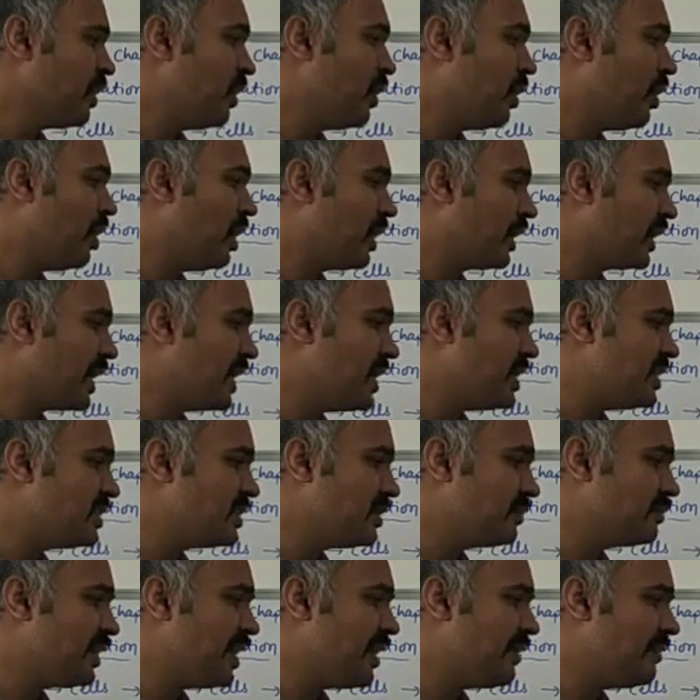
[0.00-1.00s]

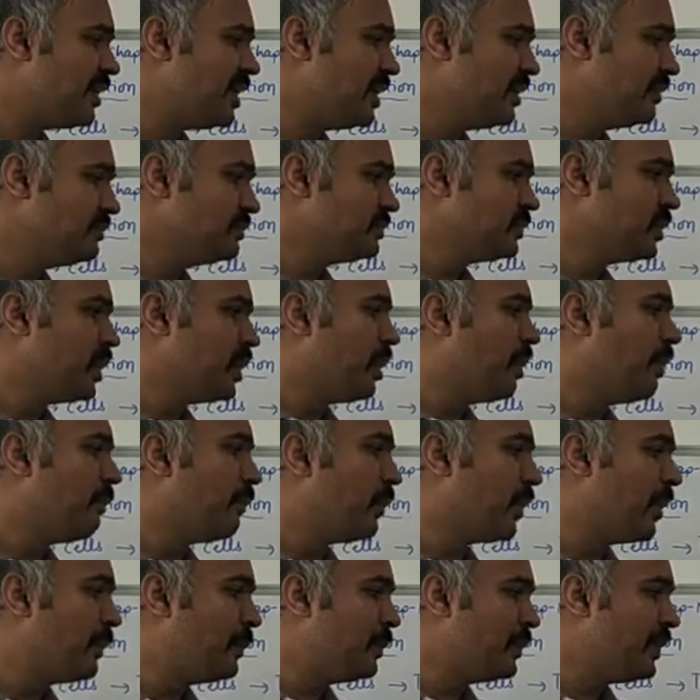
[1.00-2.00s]
Organism level,
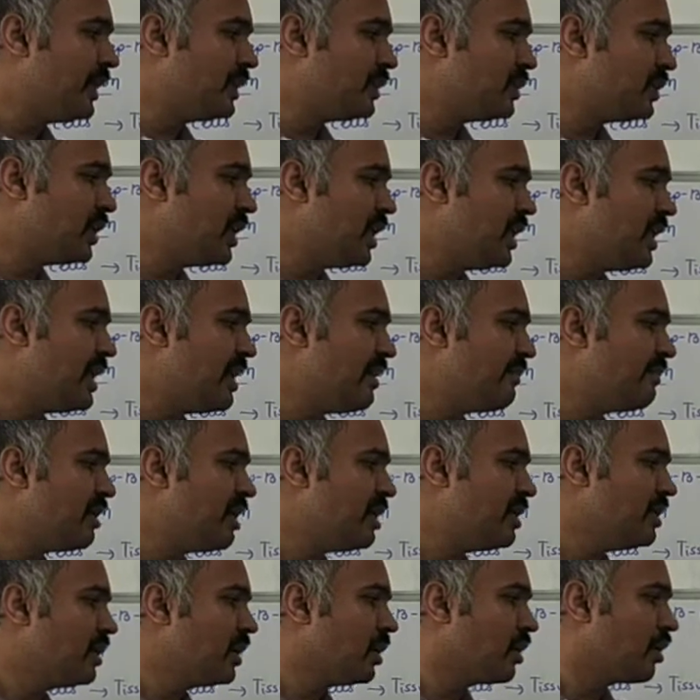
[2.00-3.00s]
populational
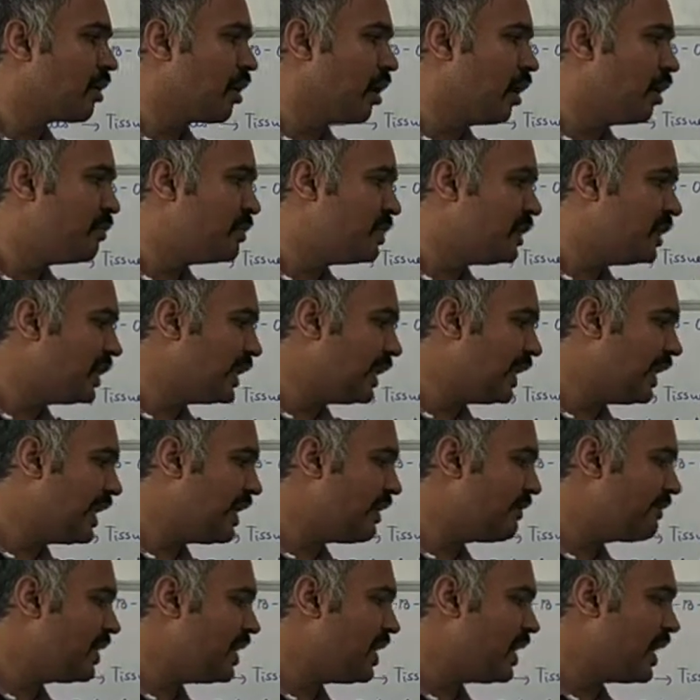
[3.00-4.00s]
level, community
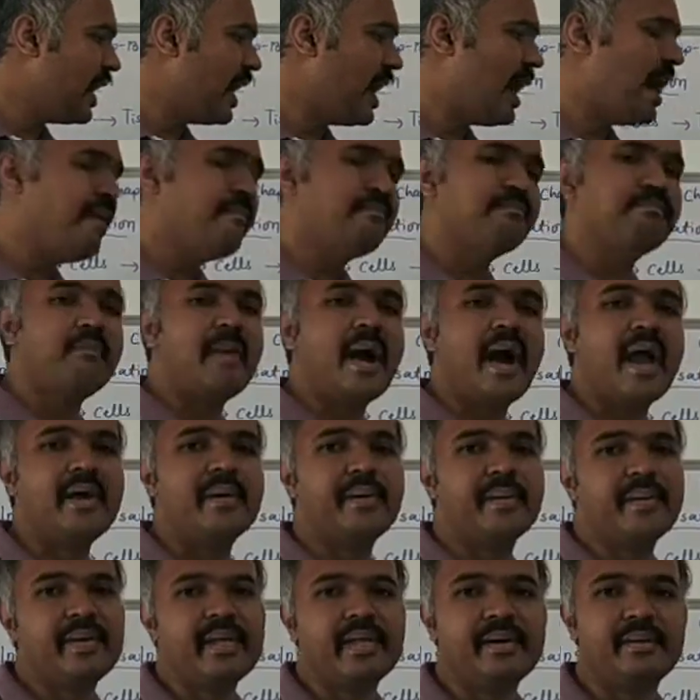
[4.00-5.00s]
level, and
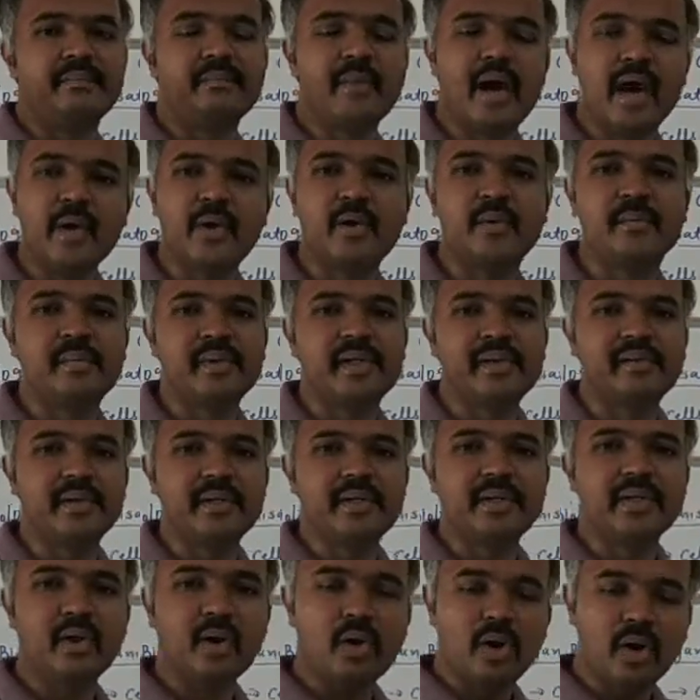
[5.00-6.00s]
biome level.
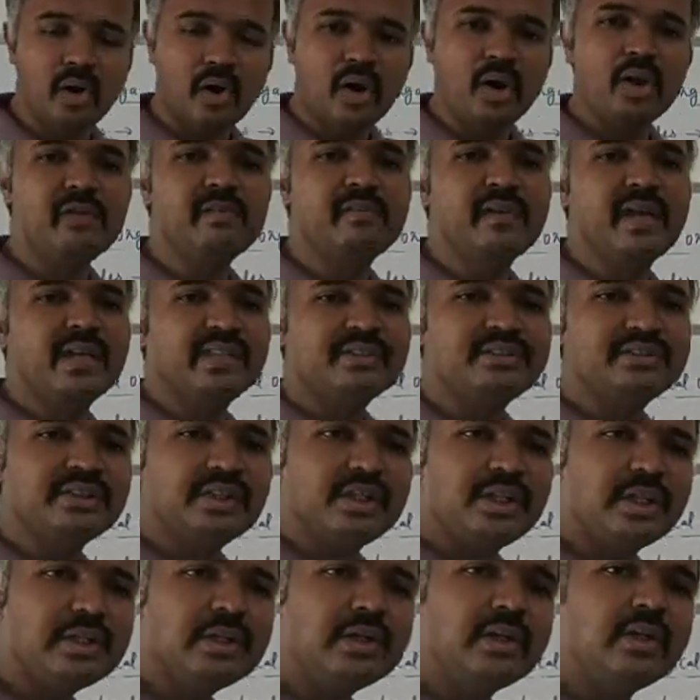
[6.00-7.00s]
Always
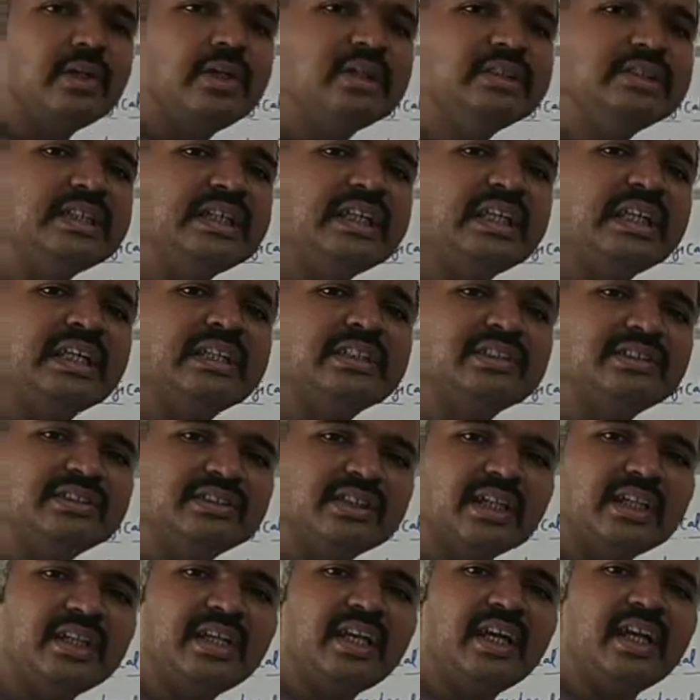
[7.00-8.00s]
ecology is
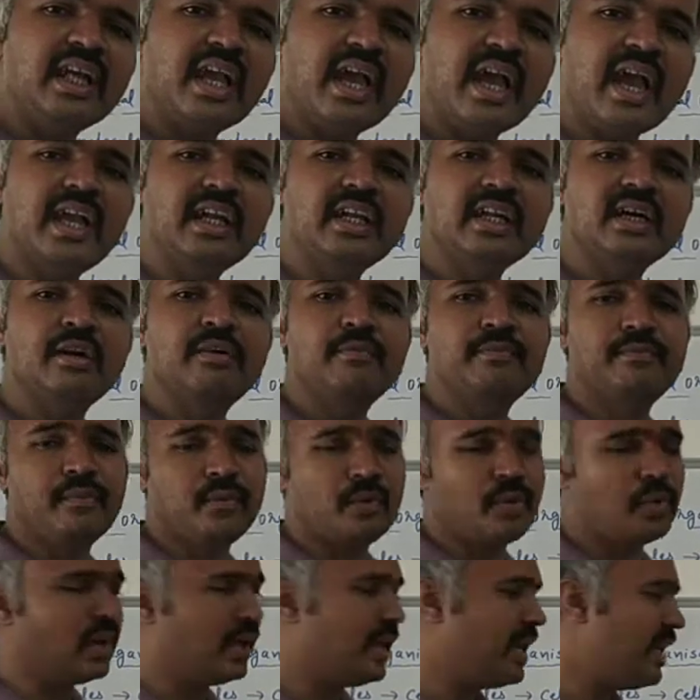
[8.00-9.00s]
studied at
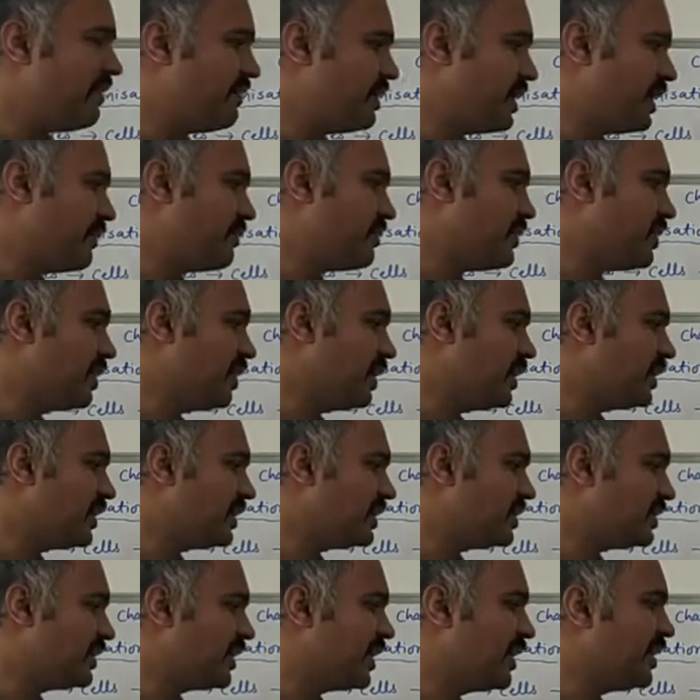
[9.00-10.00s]
4 levels. It
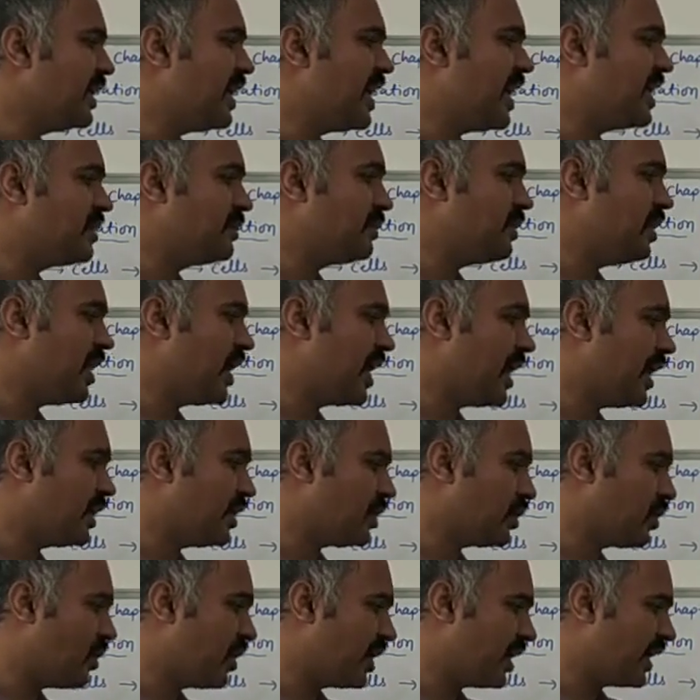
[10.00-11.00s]
is studied
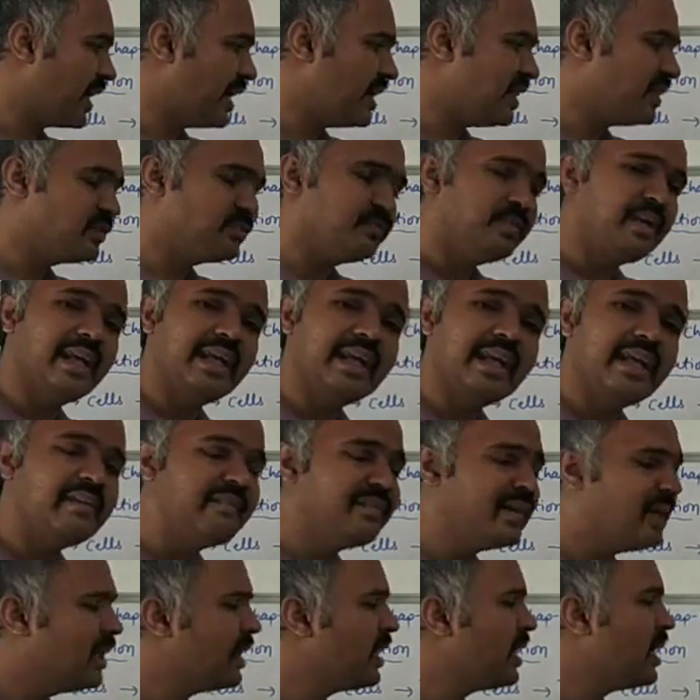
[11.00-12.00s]
at organismic
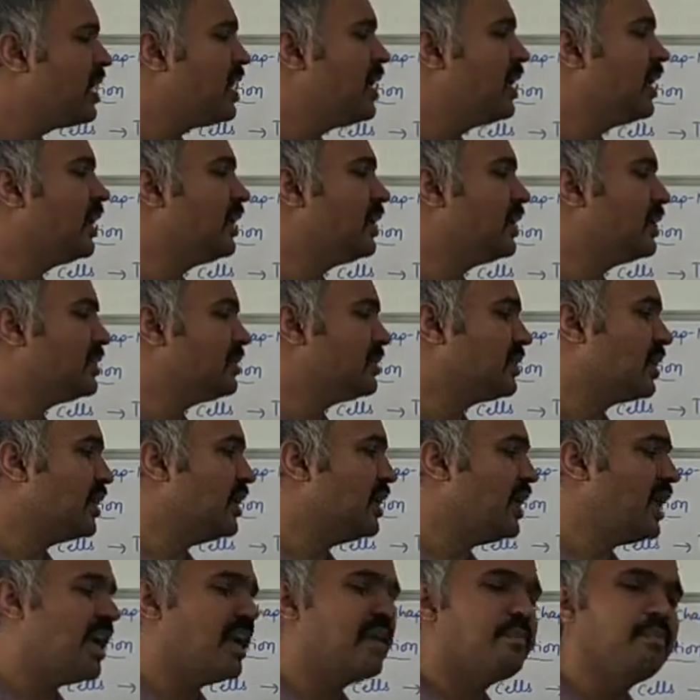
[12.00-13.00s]
level, it is
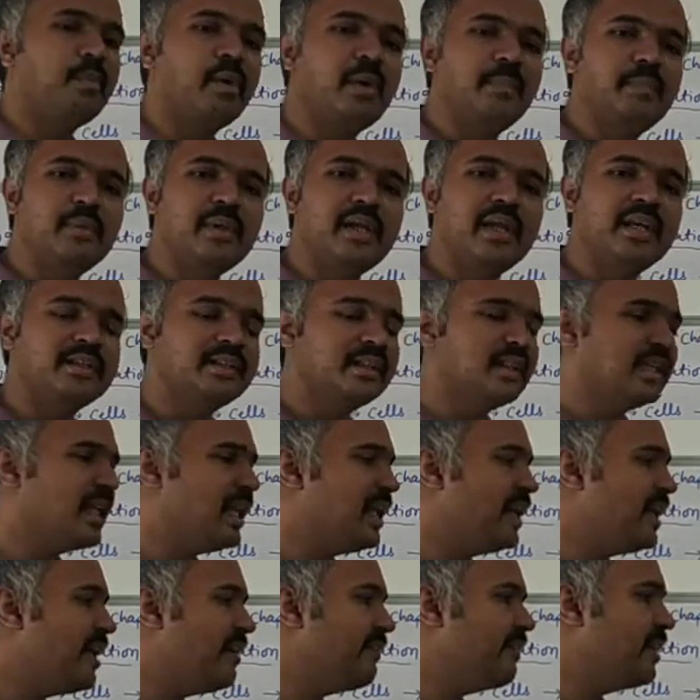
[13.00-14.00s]
studied at
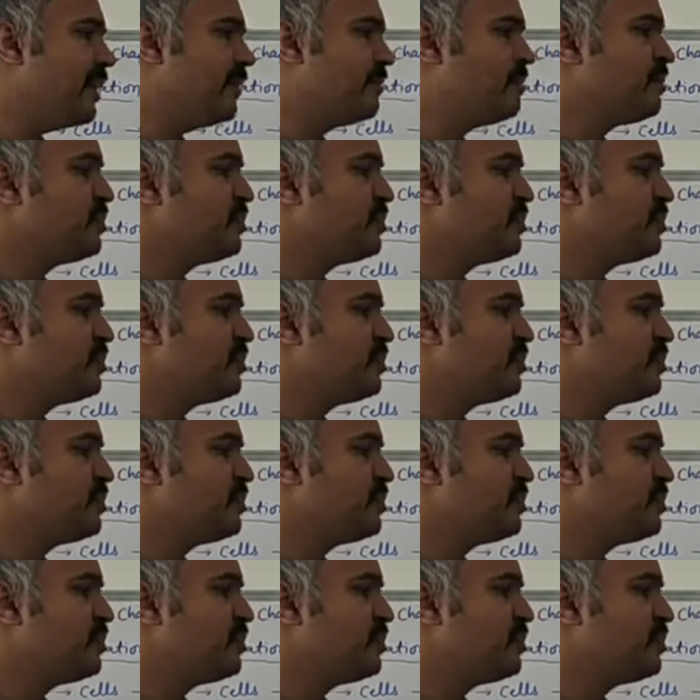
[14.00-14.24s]
populational level,